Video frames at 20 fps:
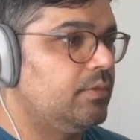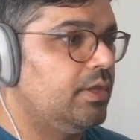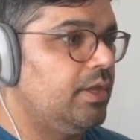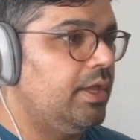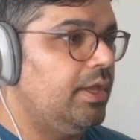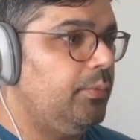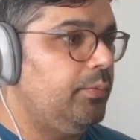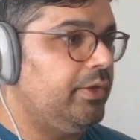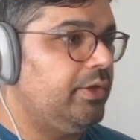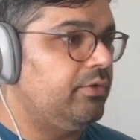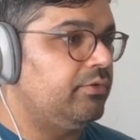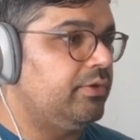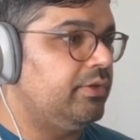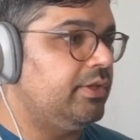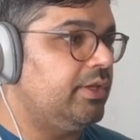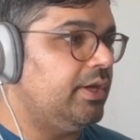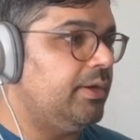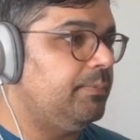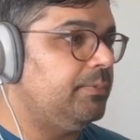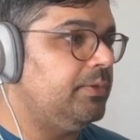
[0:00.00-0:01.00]
and we can run the
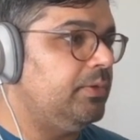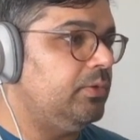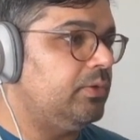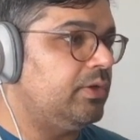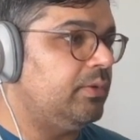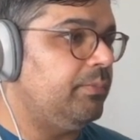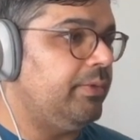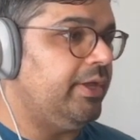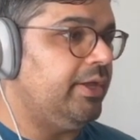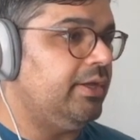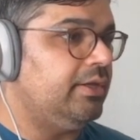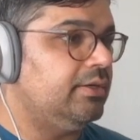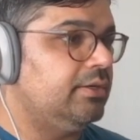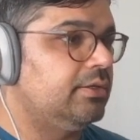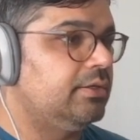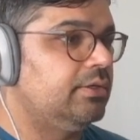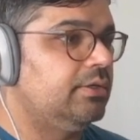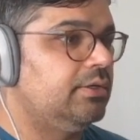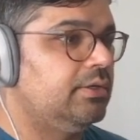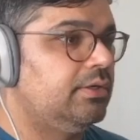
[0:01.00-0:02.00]
upload command.
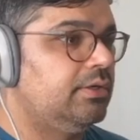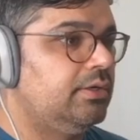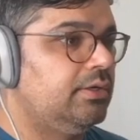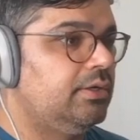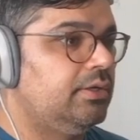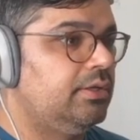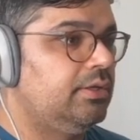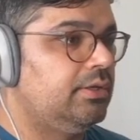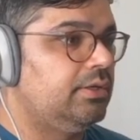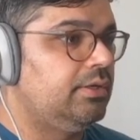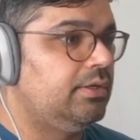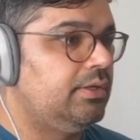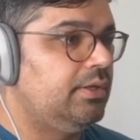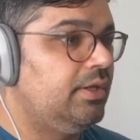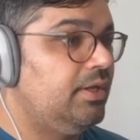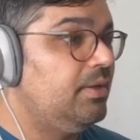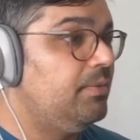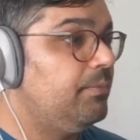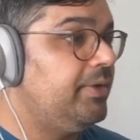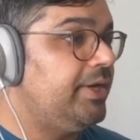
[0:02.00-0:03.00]

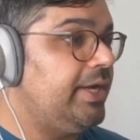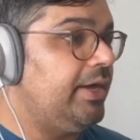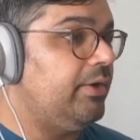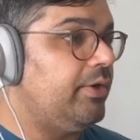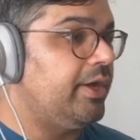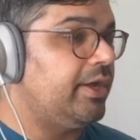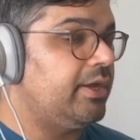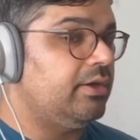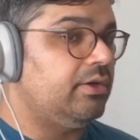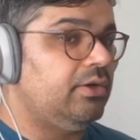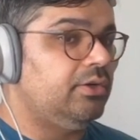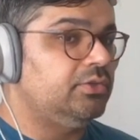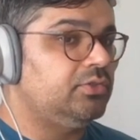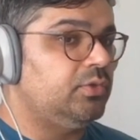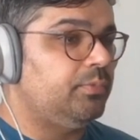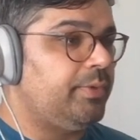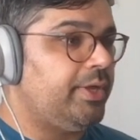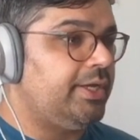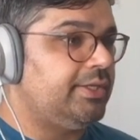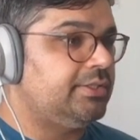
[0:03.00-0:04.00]
But now I can also
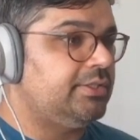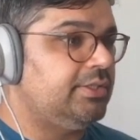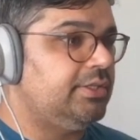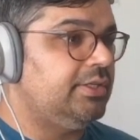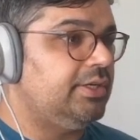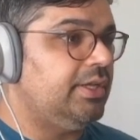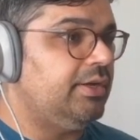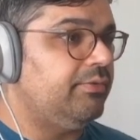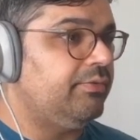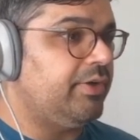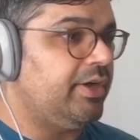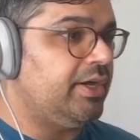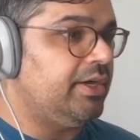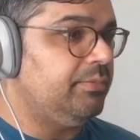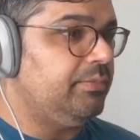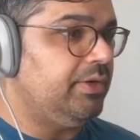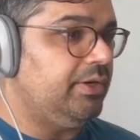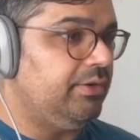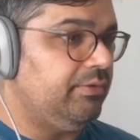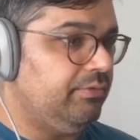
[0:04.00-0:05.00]
pass in an
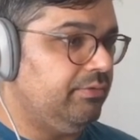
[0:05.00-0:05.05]
environment